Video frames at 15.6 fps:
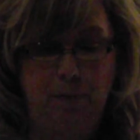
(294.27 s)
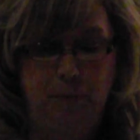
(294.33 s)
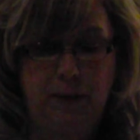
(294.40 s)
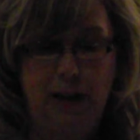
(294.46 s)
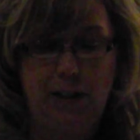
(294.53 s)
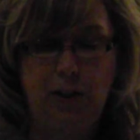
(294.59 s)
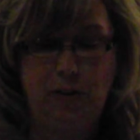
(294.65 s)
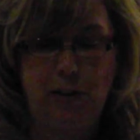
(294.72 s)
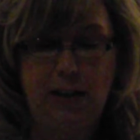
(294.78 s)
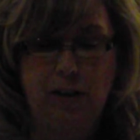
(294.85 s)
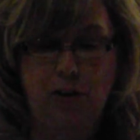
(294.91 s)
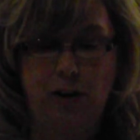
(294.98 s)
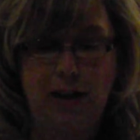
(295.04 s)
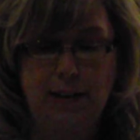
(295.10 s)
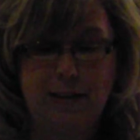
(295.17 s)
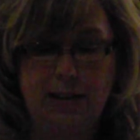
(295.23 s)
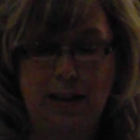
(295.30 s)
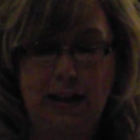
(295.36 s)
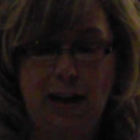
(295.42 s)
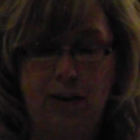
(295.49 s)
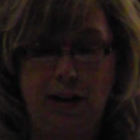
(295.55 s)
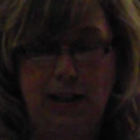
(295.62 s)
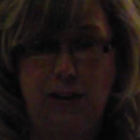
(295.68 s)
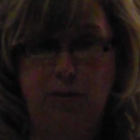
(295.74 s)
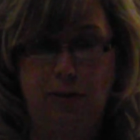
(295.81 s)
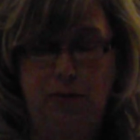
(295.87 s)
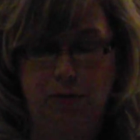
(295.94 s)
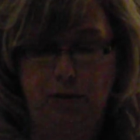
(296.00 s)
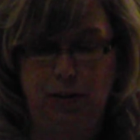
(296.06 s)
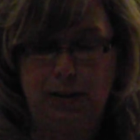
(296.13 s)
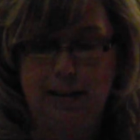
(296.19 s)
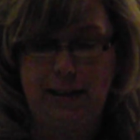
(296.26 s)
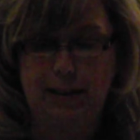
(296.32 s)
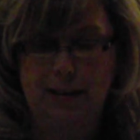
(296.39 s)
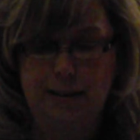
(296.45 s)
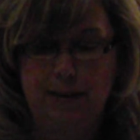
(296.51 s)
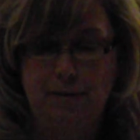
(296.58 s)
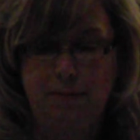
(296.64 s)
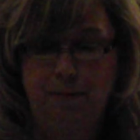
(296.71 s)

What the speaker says: and you need Christ to carry you through the dance.